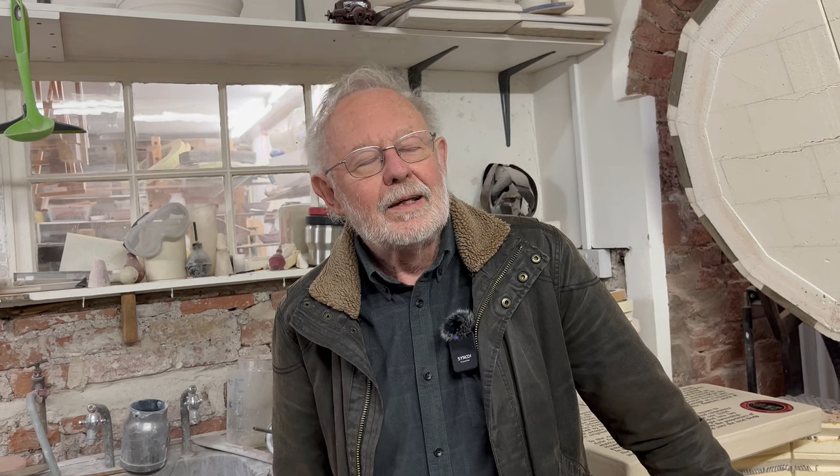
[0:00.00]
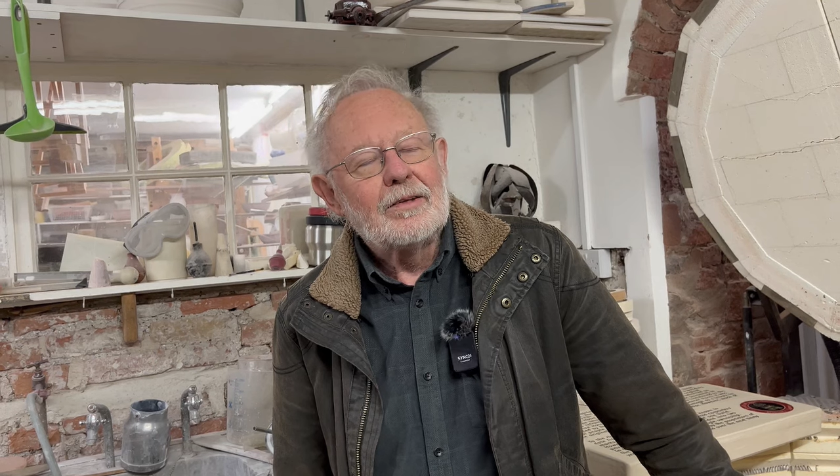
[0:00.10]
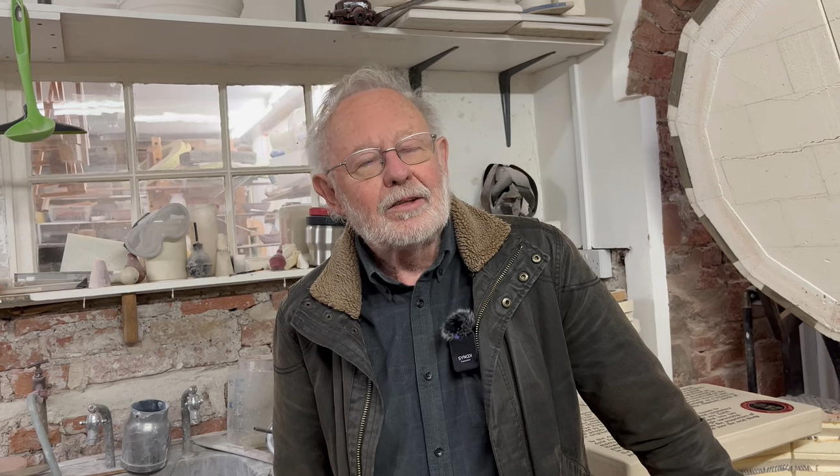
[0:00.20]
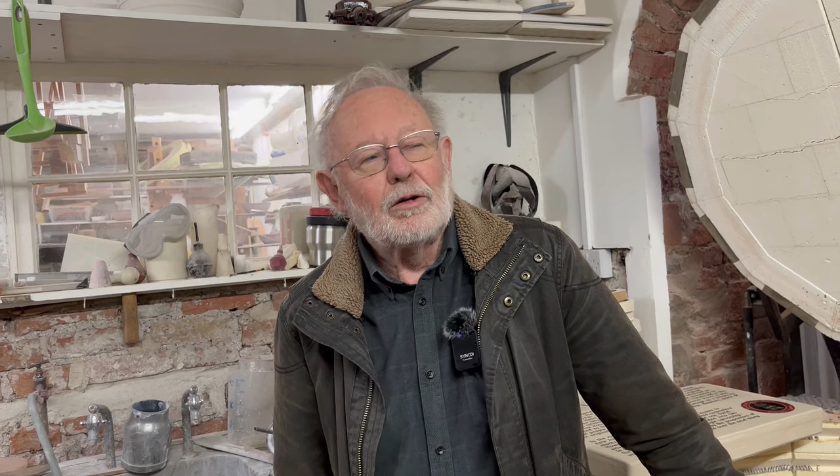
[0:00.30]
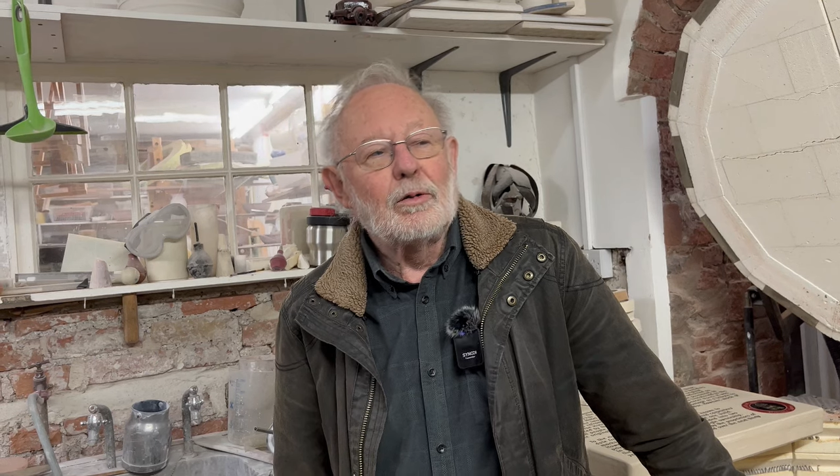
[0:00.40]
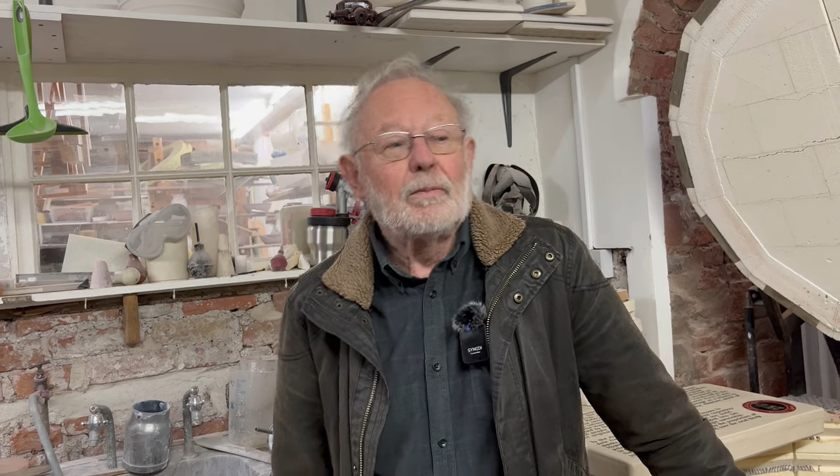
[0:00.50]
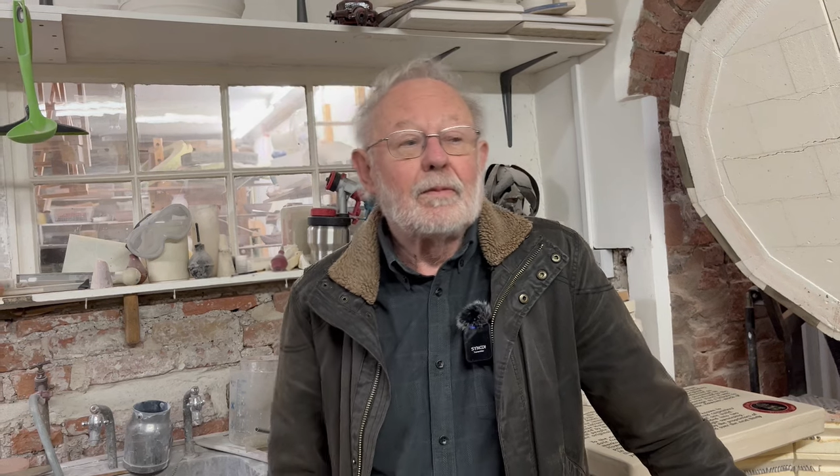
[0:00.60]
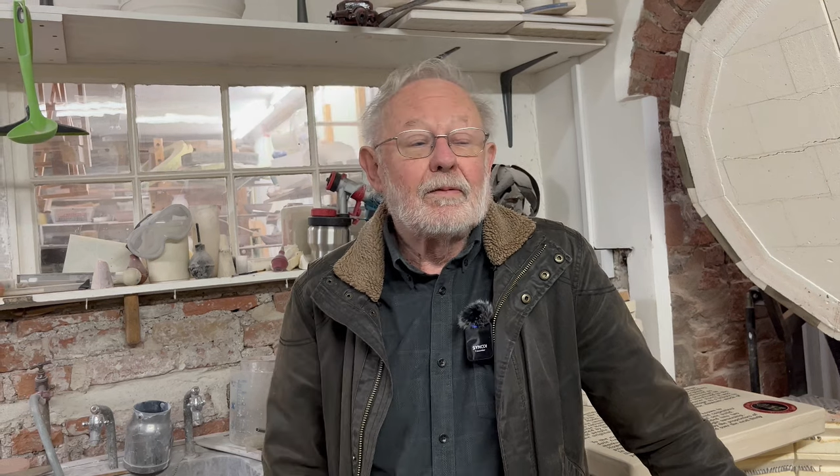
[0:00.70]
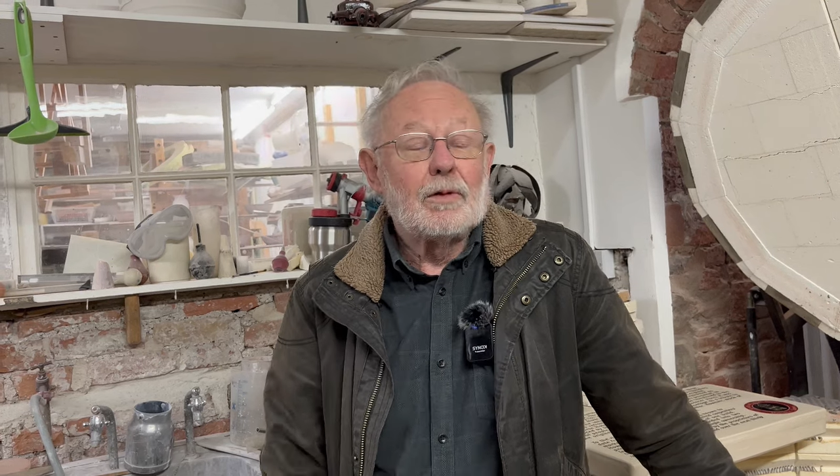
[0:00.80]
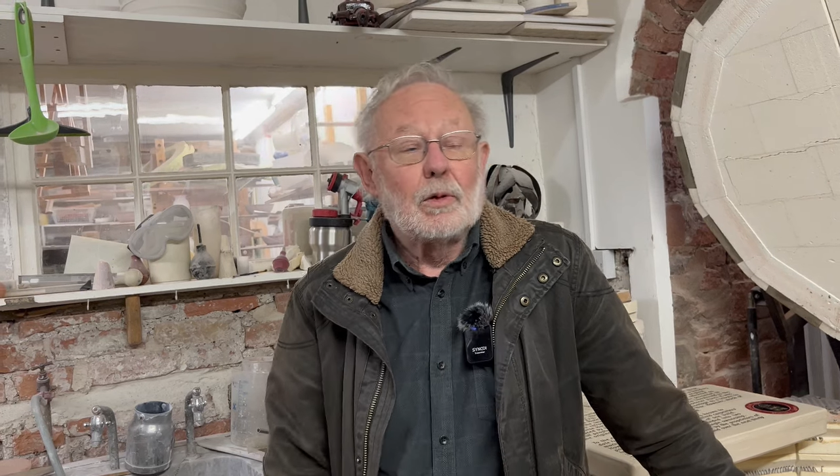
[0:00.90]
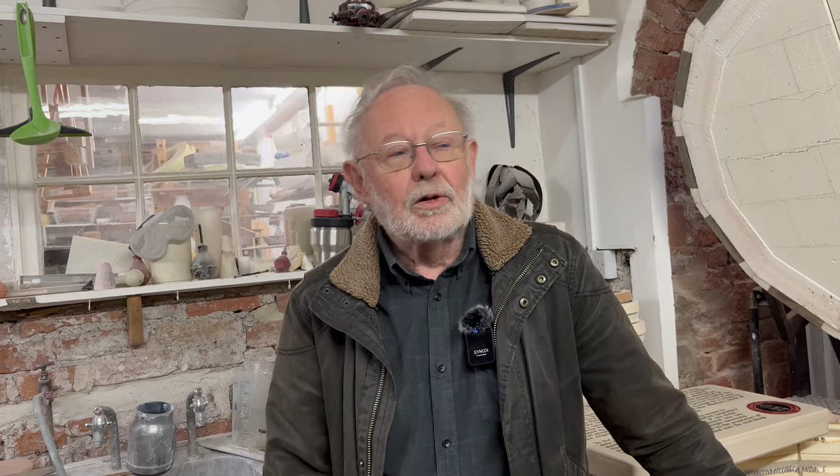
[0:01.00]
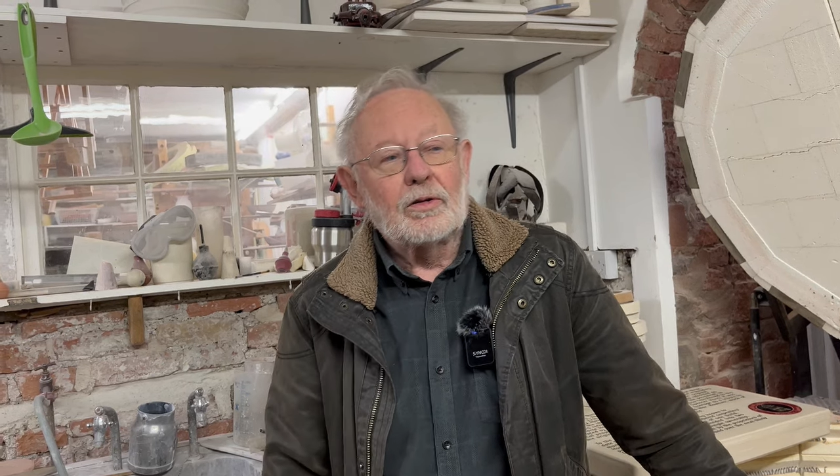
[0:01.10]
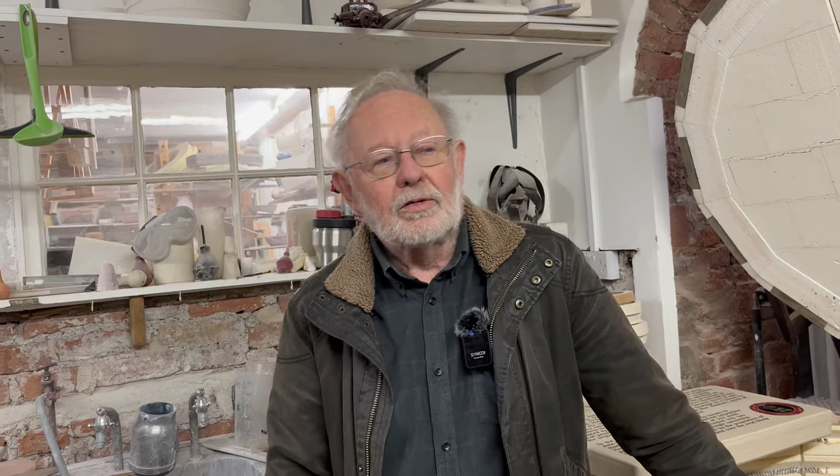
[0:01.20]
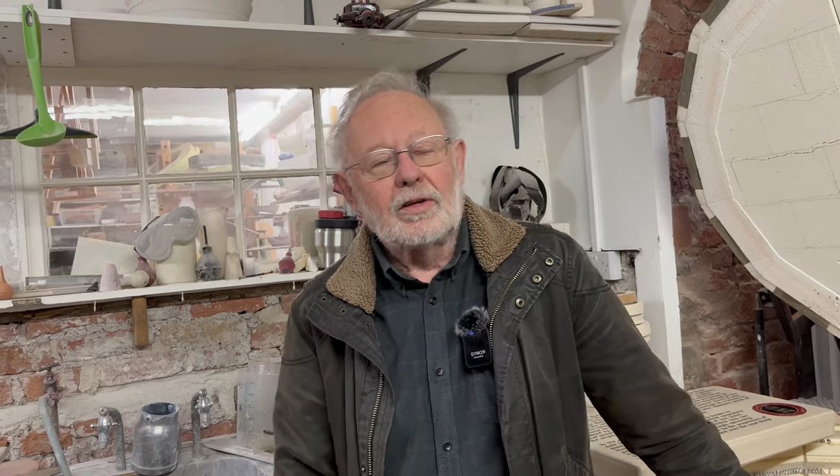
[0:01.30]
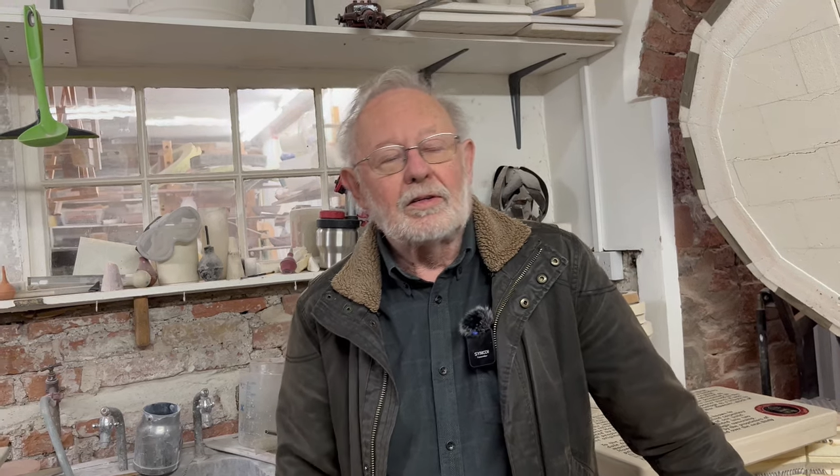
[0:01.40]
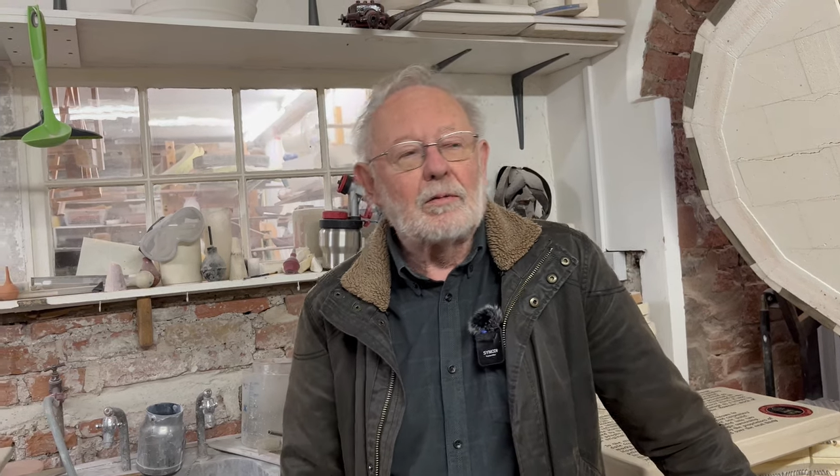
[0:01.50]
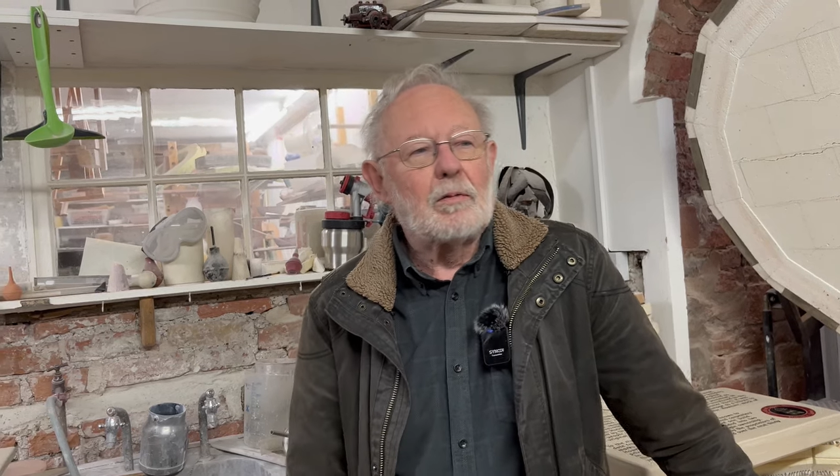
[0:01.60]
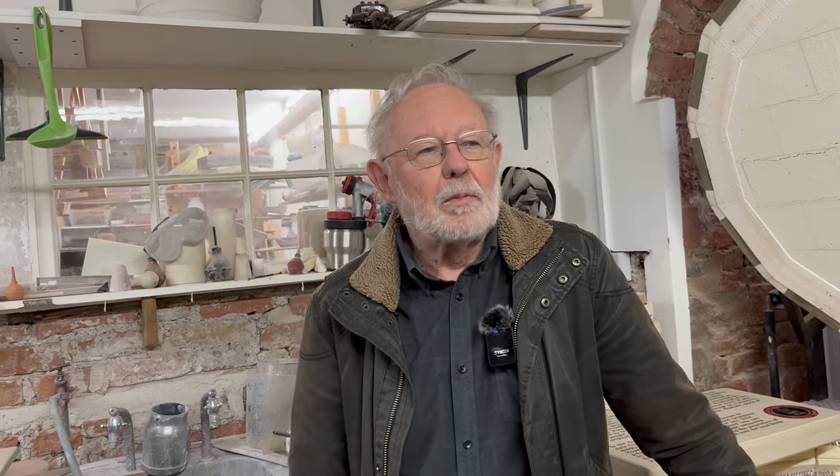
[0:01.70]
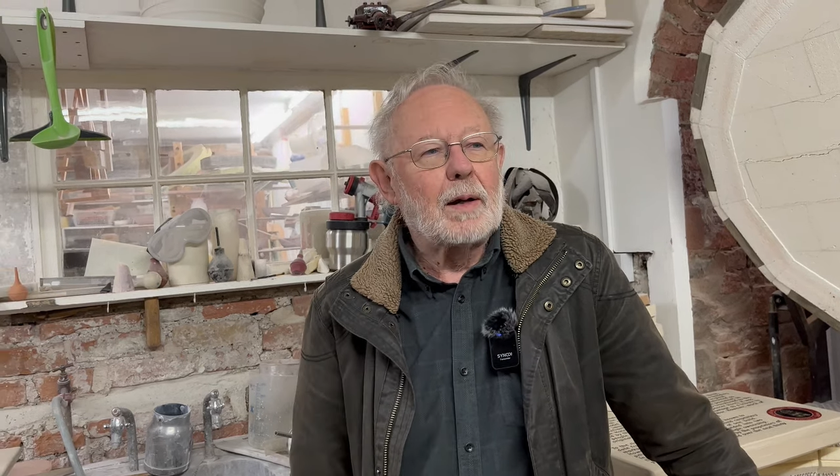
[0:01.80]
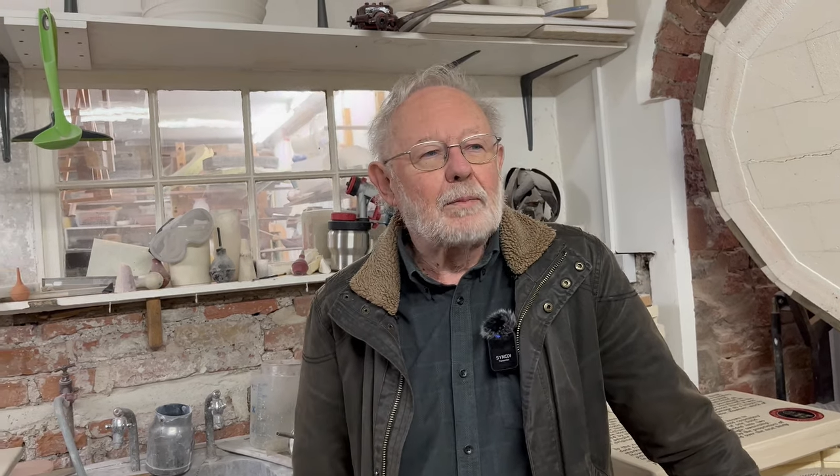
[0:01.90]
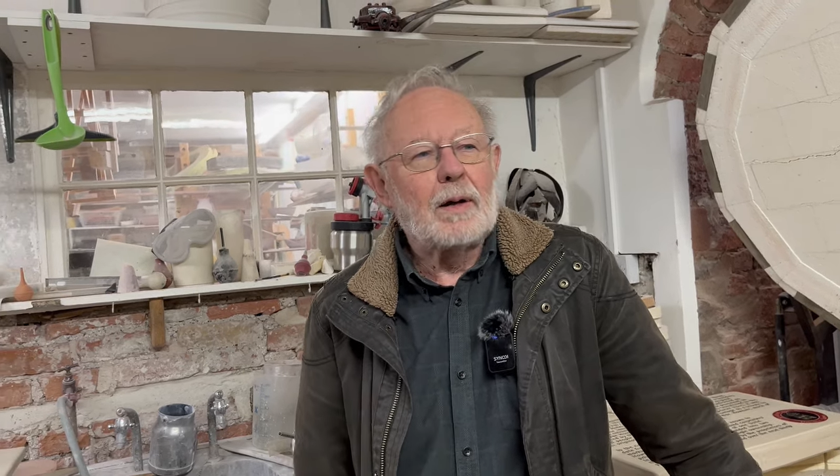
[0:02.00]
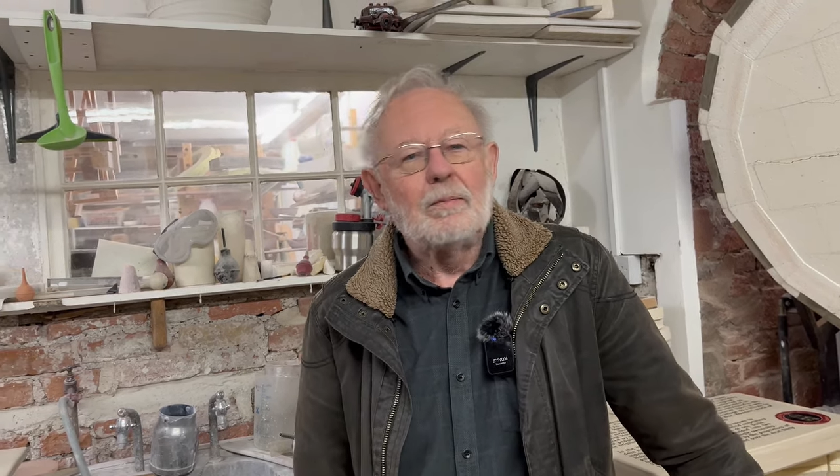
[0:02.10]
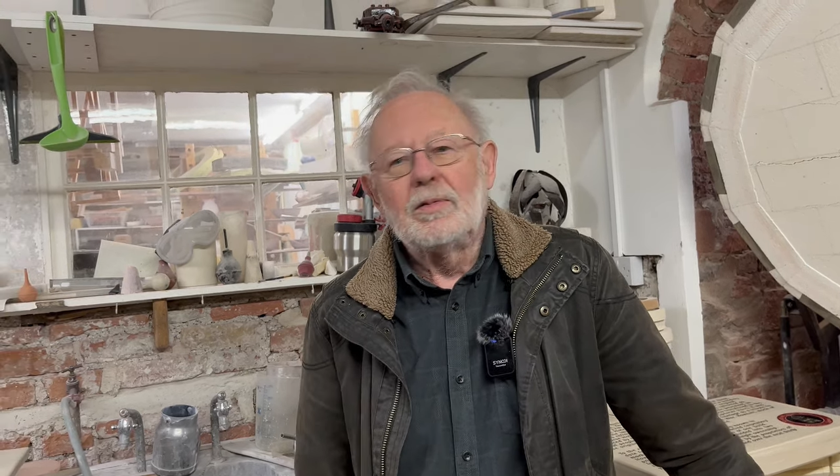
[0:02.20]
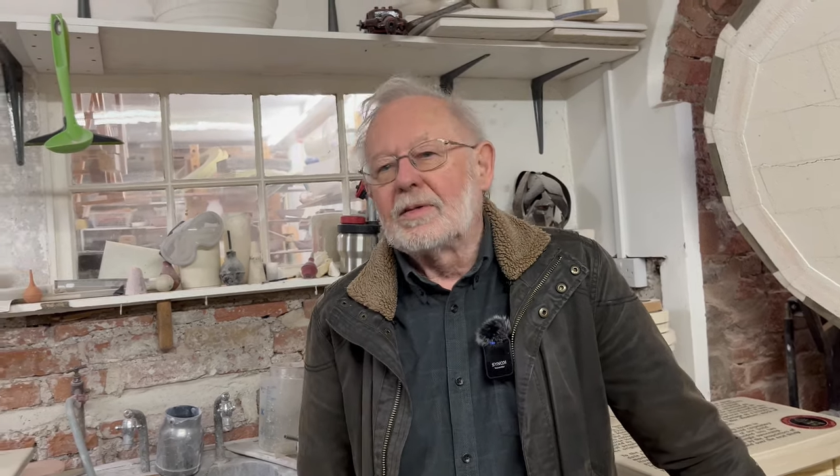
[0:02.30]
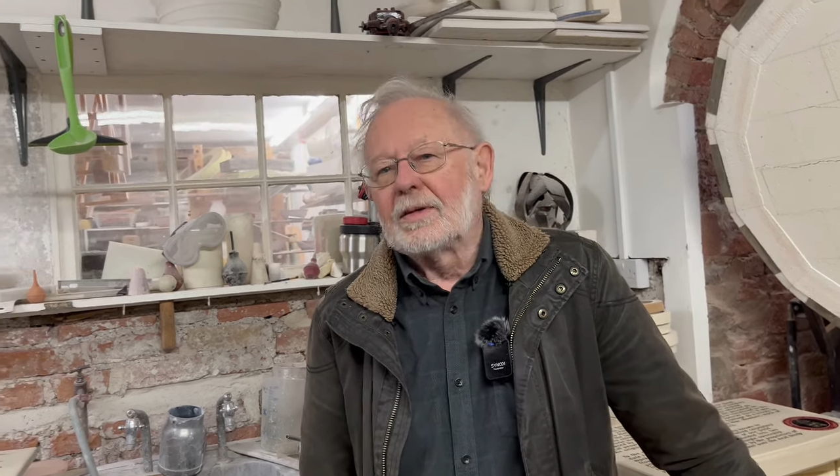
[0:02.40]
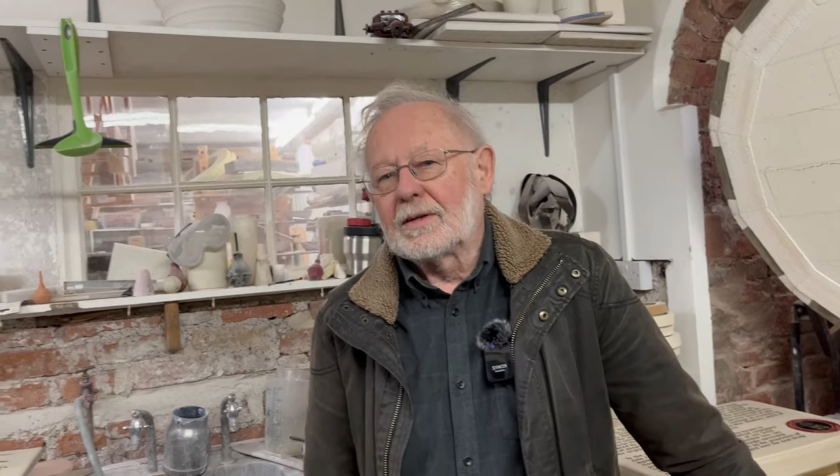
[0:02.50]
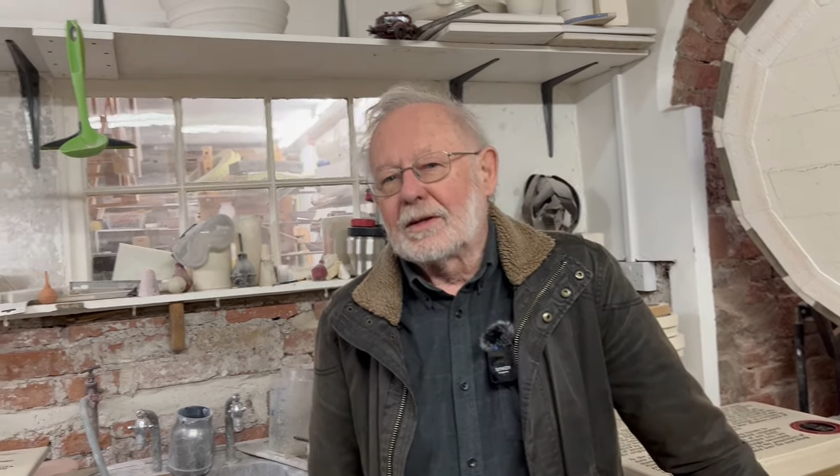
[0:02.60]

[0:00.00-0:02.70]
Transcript: So if you want to see some of my pubs,